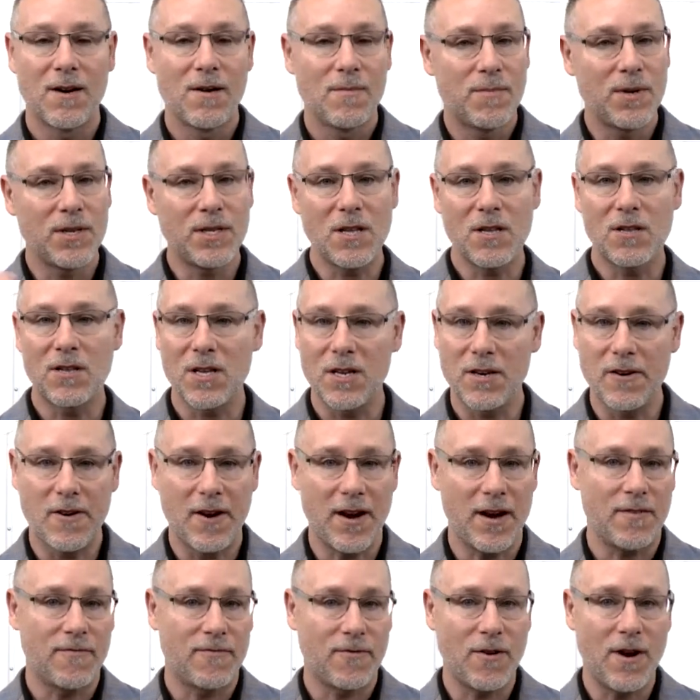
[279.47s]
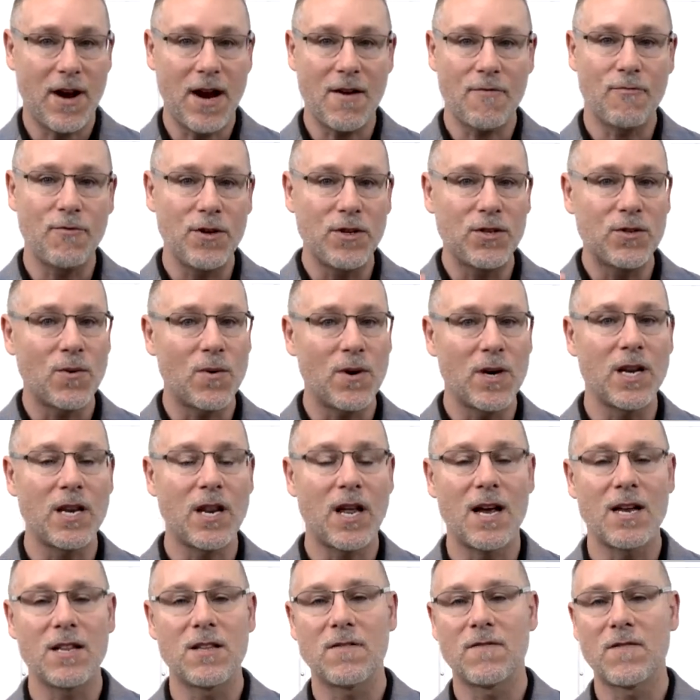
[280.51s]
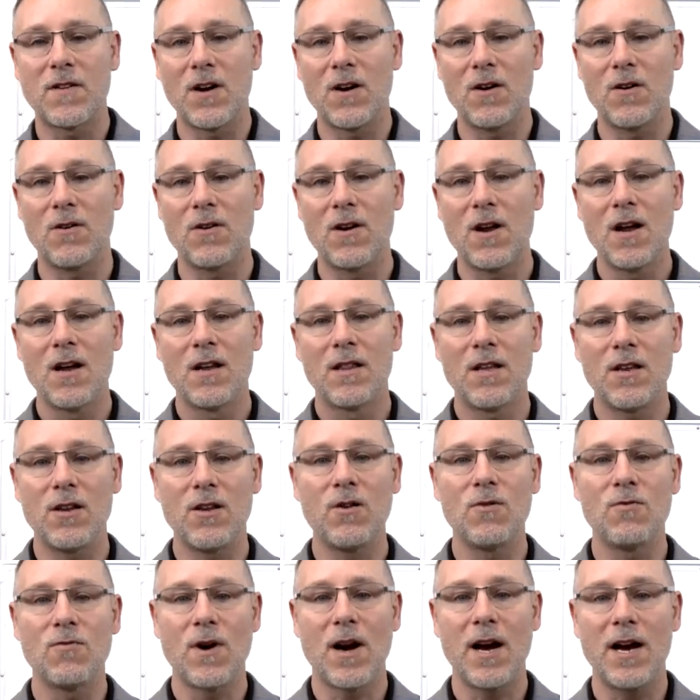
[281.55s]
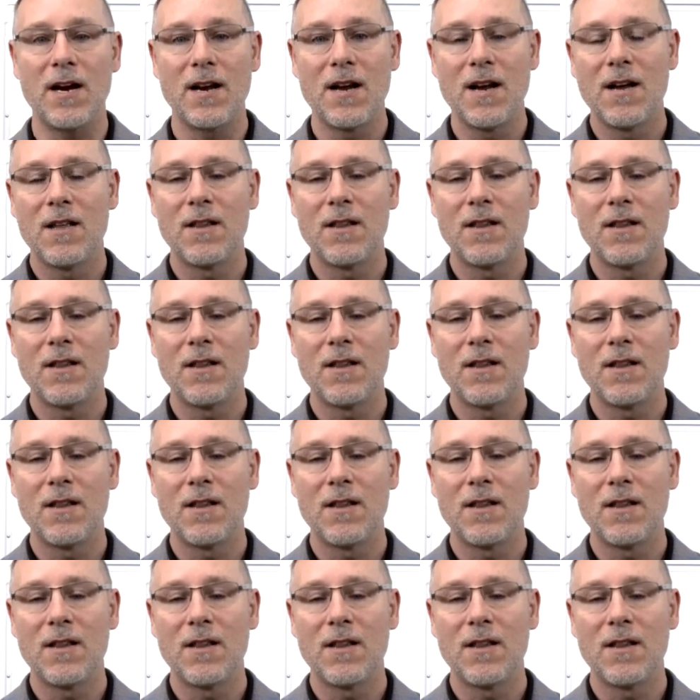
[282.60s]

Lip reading: put this in your head, for every 20 lines of code that you write,